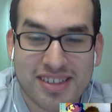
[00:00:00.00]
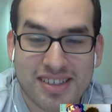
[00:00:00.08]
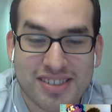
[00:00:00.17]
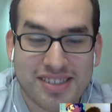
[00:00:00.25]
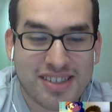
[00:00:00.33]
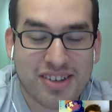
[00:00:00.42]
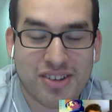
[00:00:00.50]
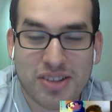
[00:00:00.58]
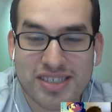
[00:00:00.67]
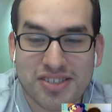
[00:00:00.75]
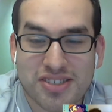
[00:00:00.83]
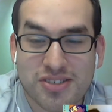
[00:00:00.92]
See,
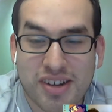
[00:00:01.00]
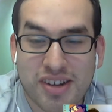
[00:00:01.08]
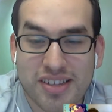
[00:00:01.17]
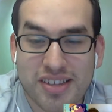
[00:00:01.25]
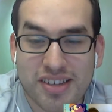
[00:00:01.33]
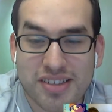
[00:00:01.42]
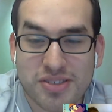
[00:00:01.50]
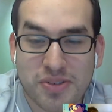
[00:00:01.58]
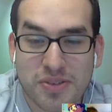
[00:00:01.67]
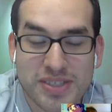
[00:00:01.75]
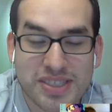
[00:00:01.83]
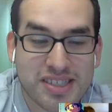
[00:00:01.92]
Straw had
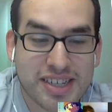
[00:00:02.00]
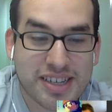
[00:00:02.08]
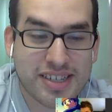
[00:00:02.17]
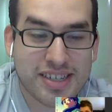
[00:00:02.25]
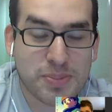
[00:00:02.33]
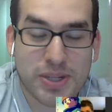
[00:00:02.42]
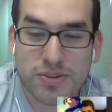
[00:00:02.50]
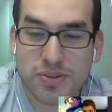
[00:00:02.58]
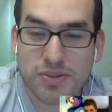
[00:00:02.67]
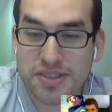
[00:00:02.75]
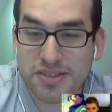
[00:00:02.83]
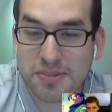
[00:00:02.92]
Zulfi's in the chat. He's pretty cool
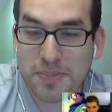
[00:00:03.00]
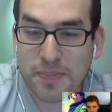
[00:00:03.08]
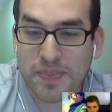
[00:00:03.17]
too.